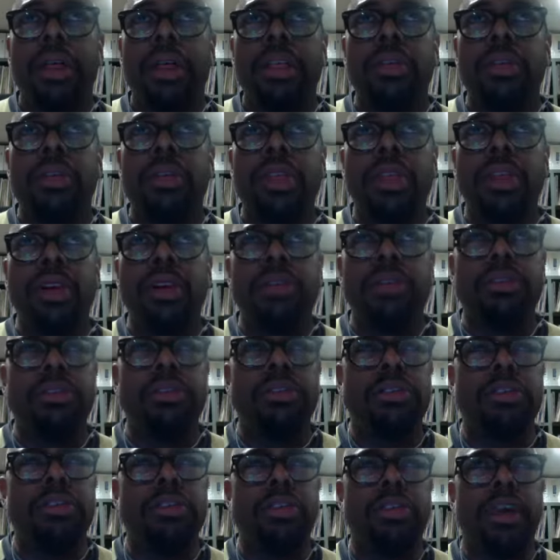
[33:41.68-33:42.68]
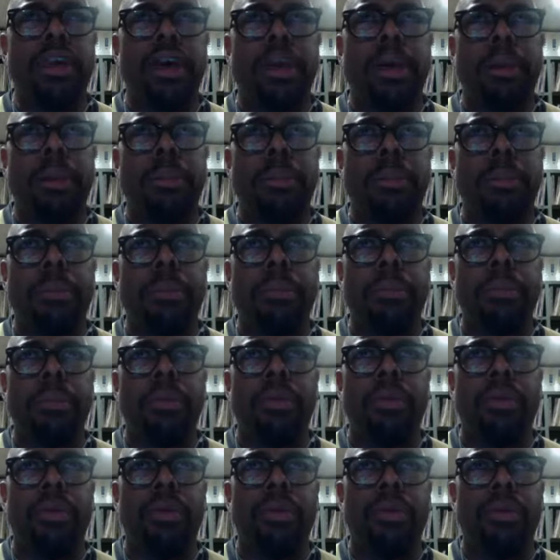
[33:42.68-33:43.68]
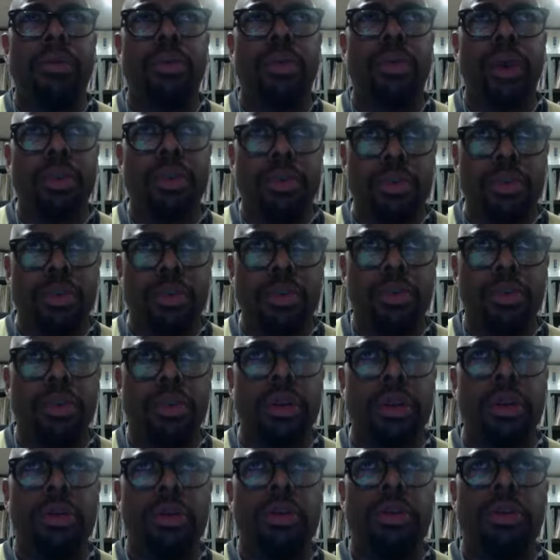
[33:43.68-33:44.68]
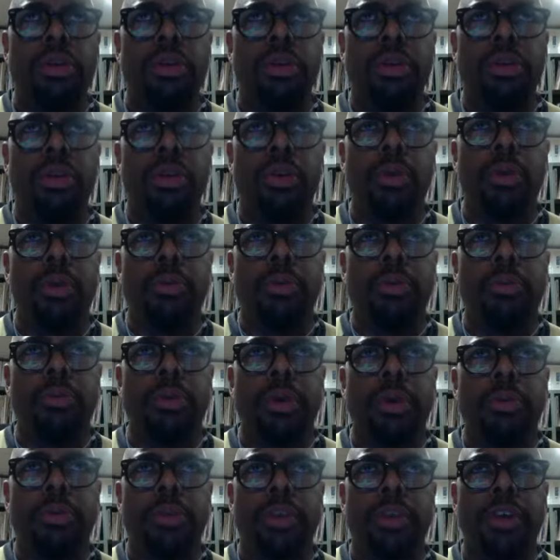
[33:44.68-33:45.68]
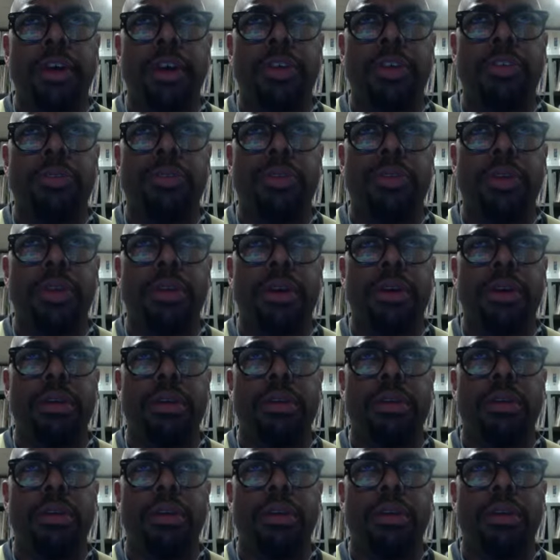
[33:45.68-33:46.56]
There's this um, one student who has been with us for